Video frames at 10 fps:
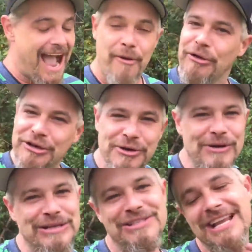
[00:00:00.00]
I really don't
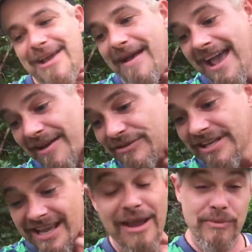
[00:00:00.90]
know what else to say, man.
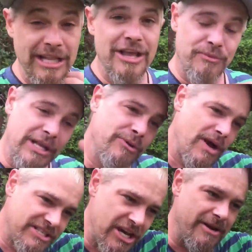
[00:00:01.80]
It really
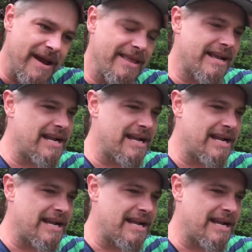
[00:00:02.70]
was good, man.